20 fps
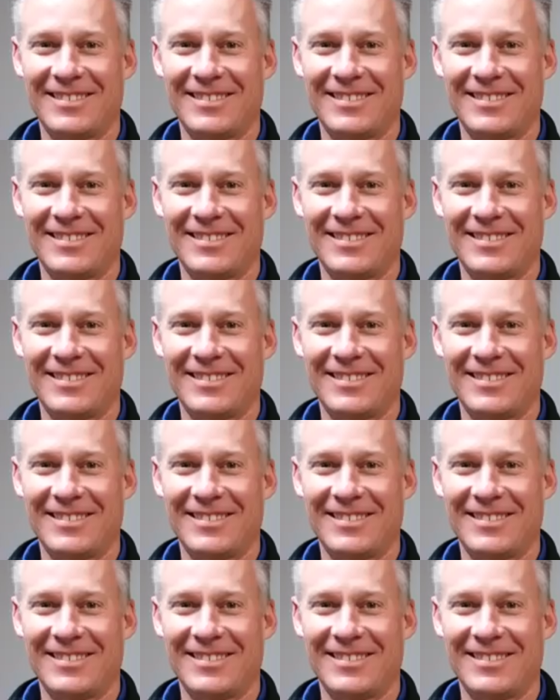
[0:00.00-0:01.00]

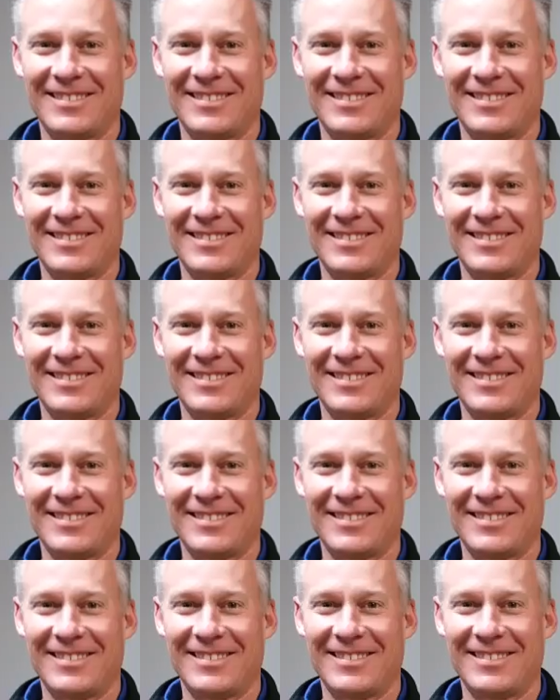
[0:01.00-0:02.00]

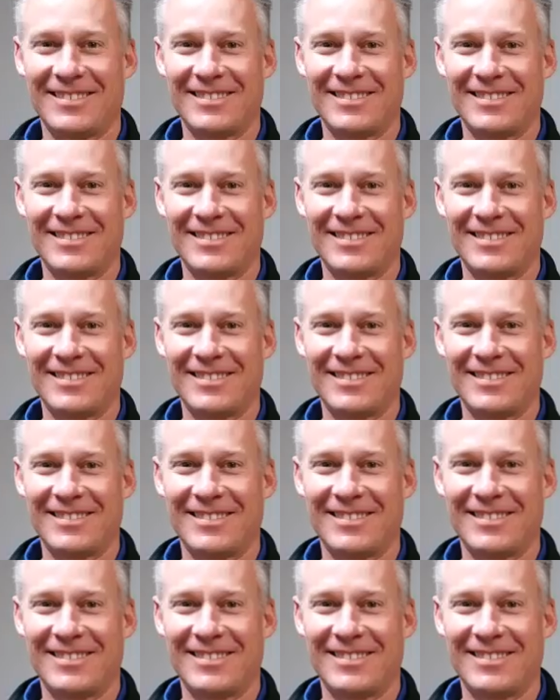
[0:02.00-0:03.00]

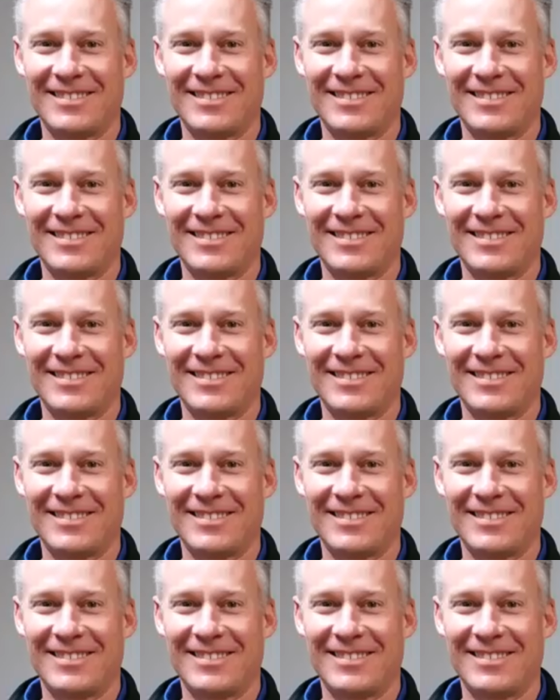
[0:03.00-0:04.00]

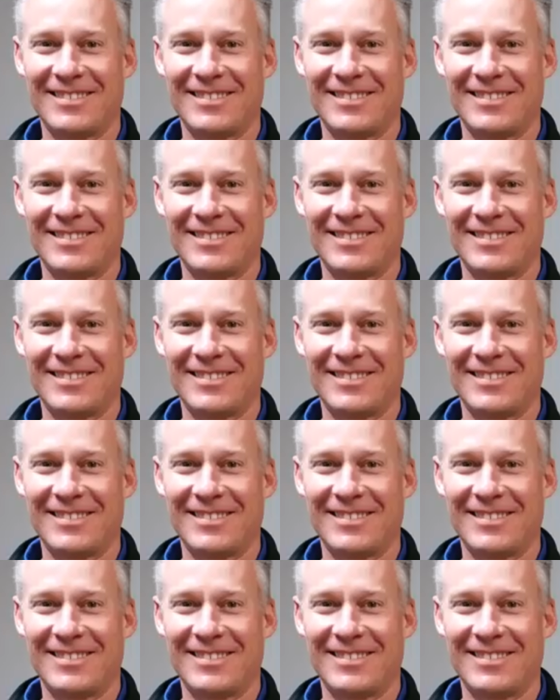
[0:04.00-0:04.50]
[no speech]